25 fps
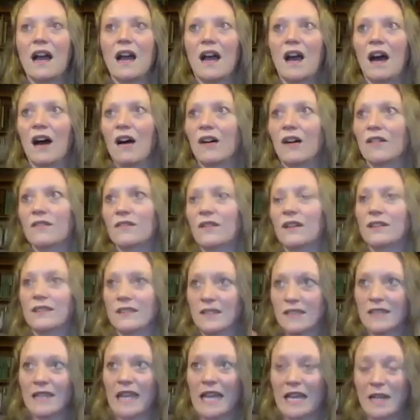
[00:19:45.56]

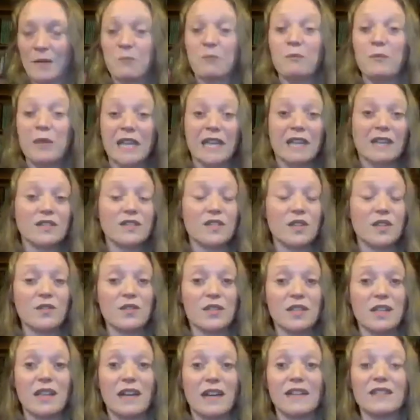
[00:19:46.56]
of like being
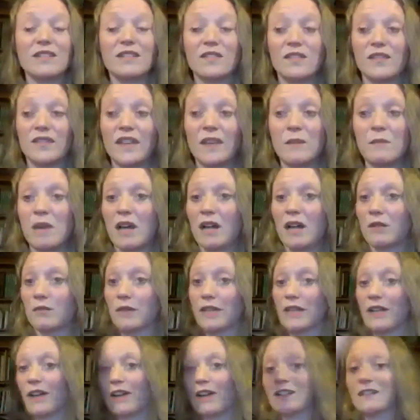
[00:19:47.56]
socialized female,
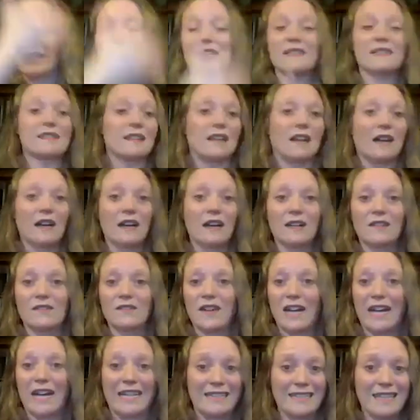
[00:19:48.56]
regardless
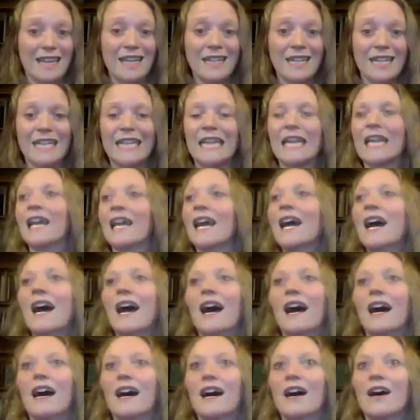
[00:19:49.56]
of identity,
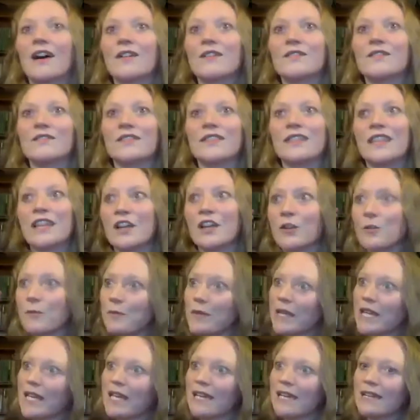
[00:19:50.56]
of there
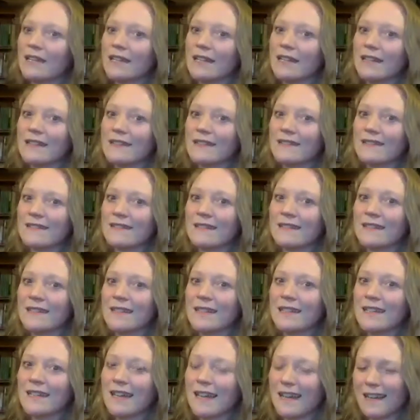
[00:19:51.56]
being this
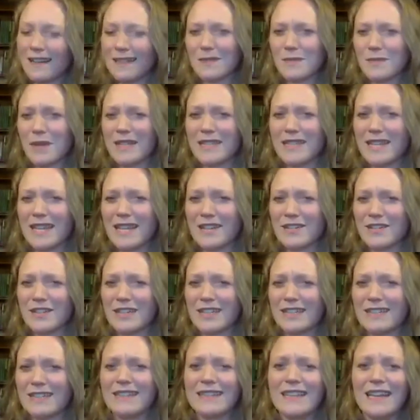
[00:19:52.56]

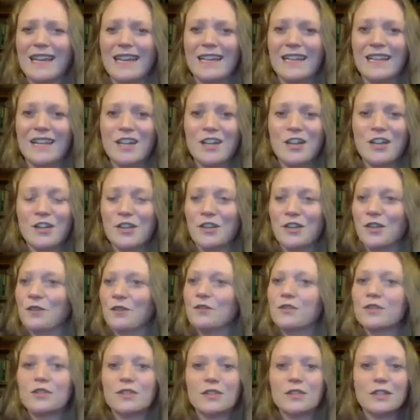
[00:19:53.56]
expectation that
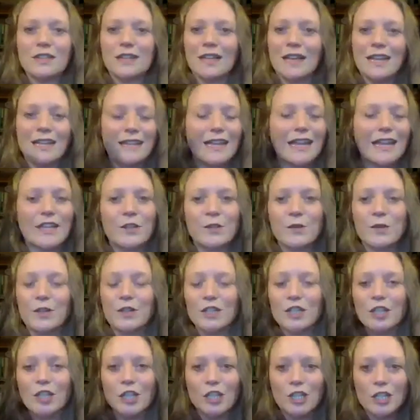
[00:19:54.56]
you should, that
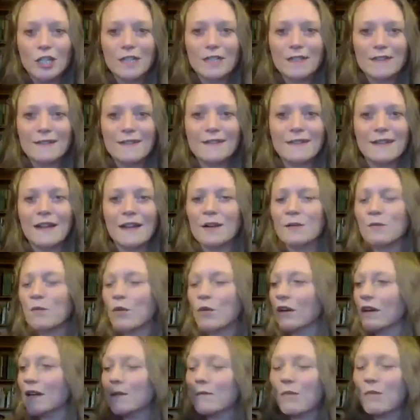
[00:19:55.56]
your looks are
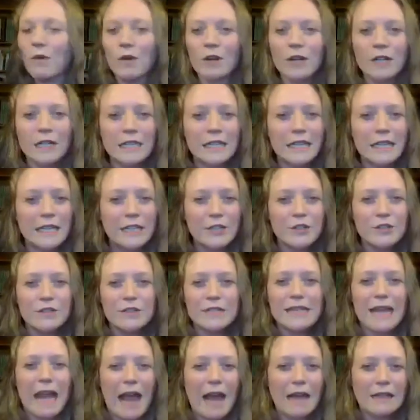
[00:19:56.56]
more important than
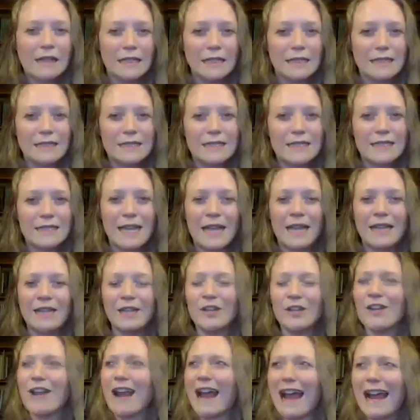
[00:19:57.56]
your talent
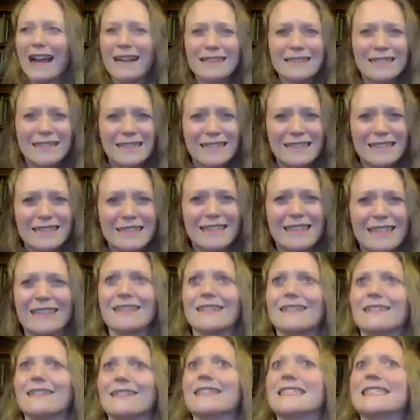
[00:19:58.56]
and your acting
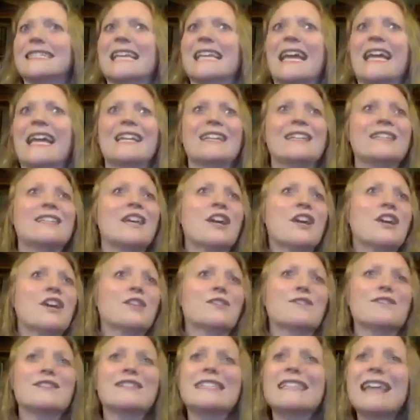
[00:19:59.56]
skills and
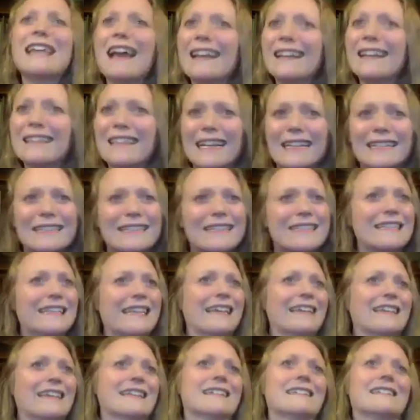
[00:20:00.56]
your dialect
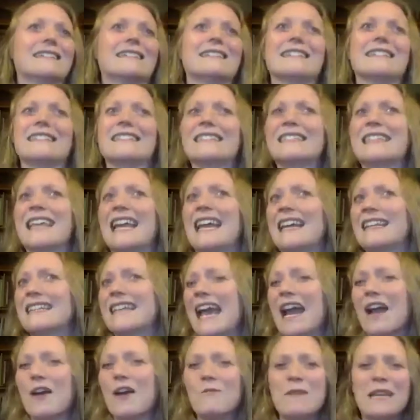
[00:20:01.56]
skills and
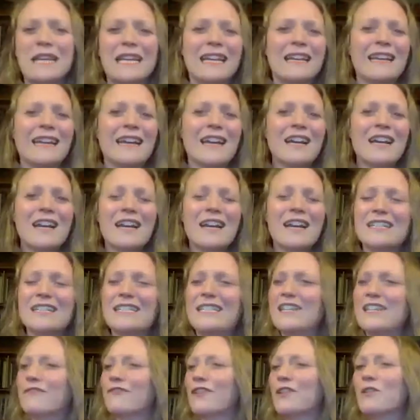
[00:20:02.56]
how many
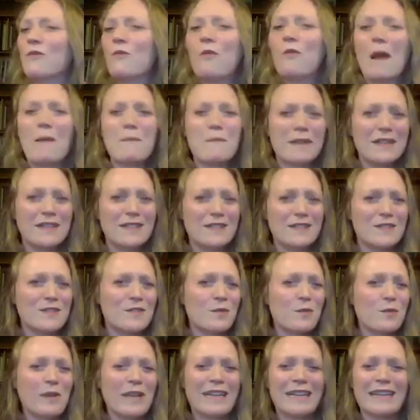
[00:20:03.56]
different
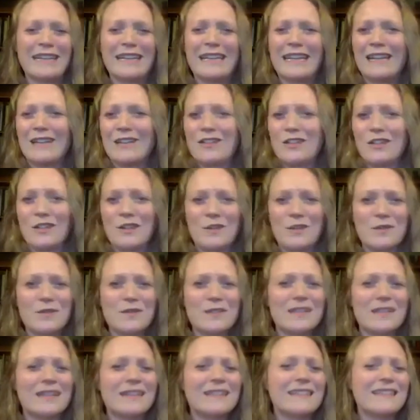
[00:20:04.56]
weapons we can each
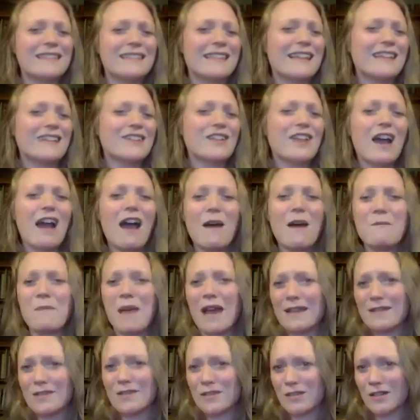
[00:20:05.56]
use in stage
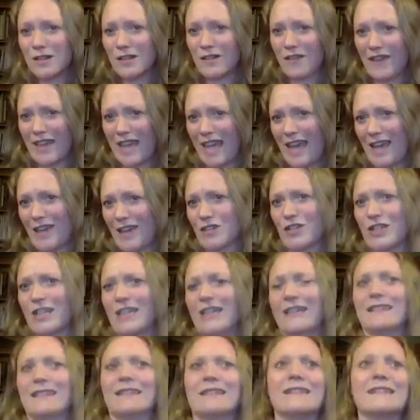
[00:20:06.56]
combat
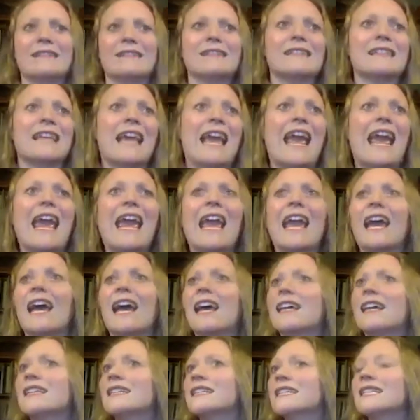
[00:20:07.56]
certification. Oh my God.
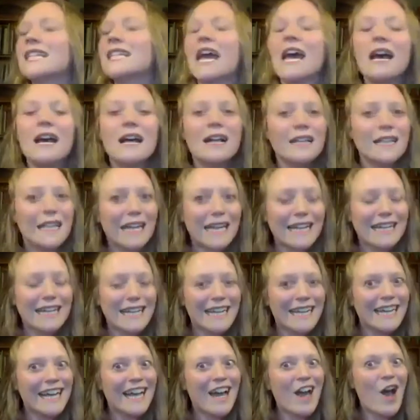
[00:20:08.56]
And
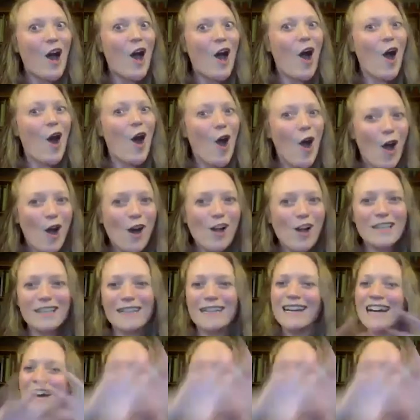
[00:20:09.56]
like all